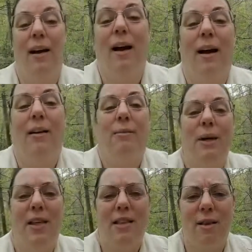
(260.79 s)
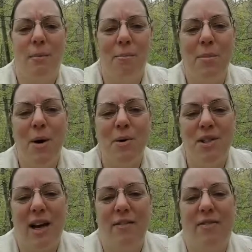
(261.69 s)
I think the
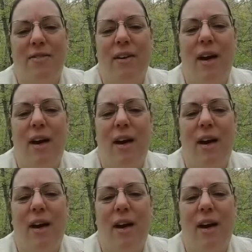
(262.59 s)
most I've